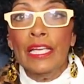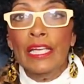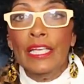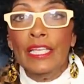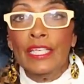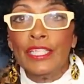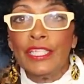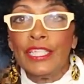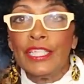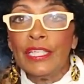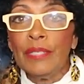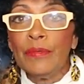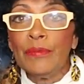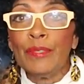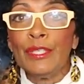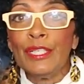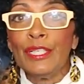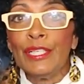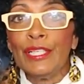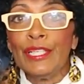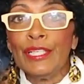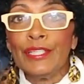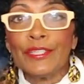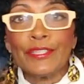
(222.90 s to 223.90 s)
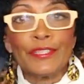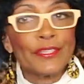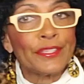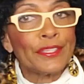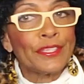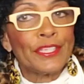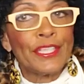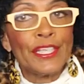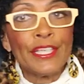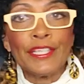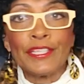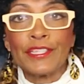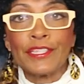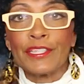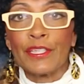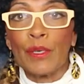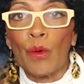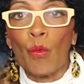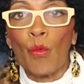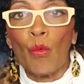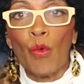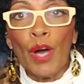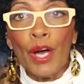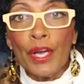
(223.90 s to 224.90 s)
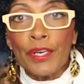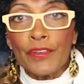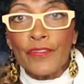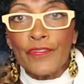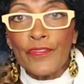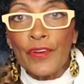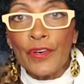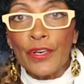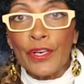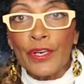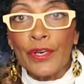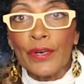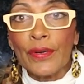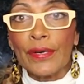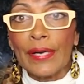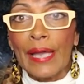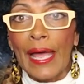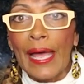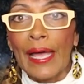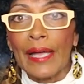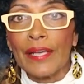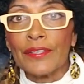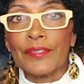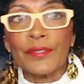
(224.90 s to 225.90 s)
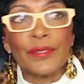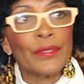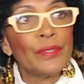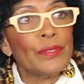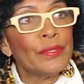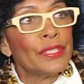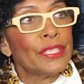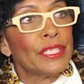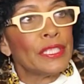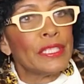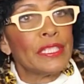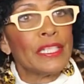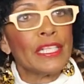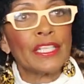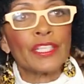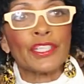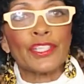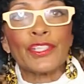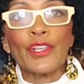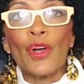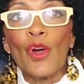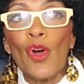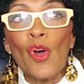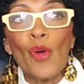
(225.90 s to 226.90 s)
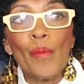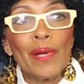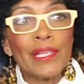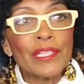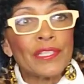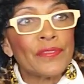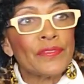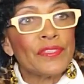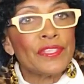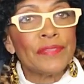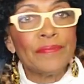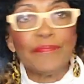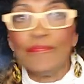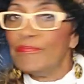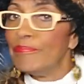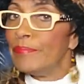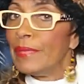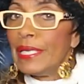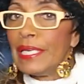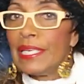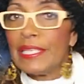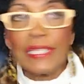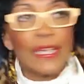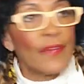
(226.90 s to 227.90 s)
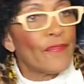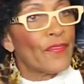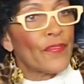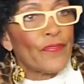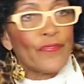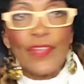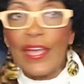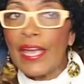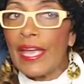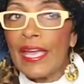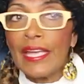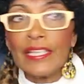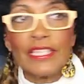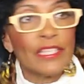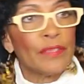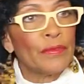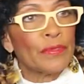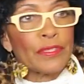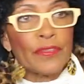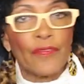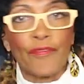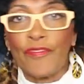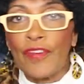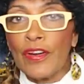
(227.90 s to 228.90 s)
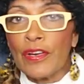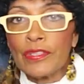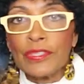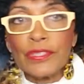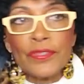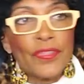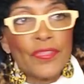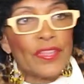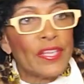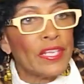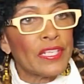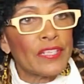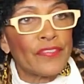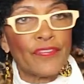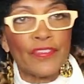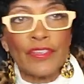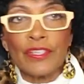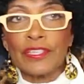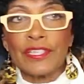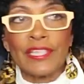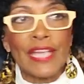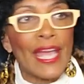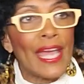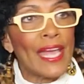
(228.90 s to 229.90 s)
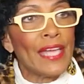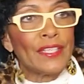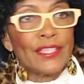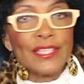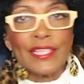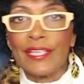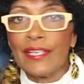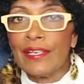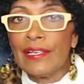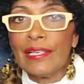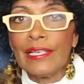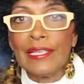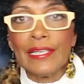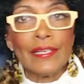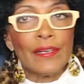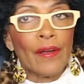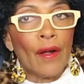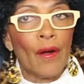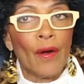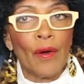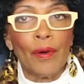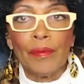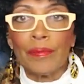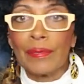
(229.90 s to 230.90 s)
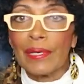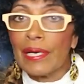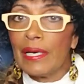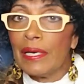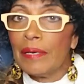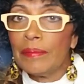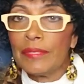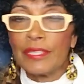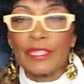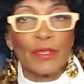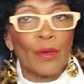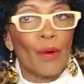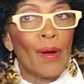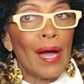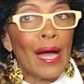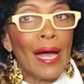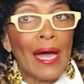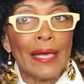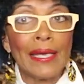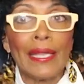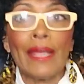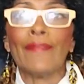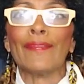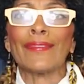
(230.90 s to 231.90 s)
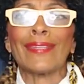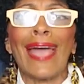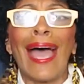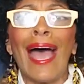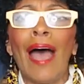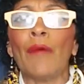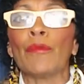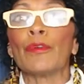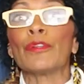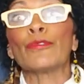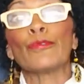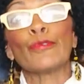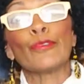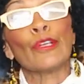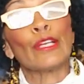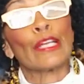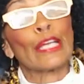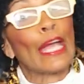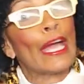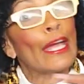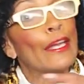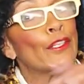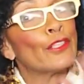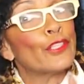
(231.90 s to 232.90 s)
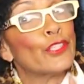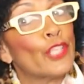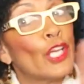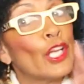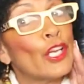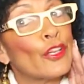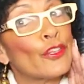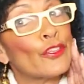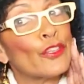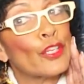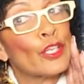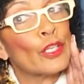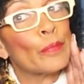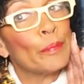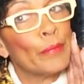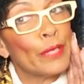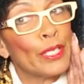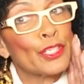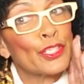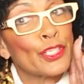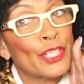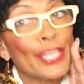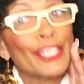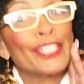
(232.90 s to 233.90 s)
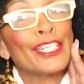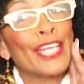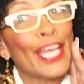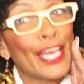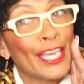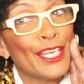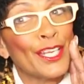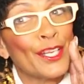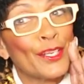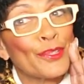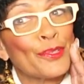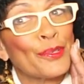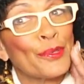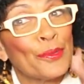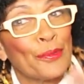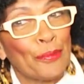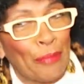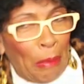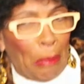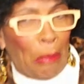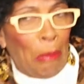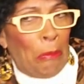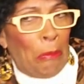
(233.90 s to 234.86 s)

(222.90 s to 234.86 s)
she was just a wonderful girl in high school. She did many different things. She was the first this, first that, cheerleader, homecoming squad, everything. I was really kind of jealous of the bitch, to tell you the truth.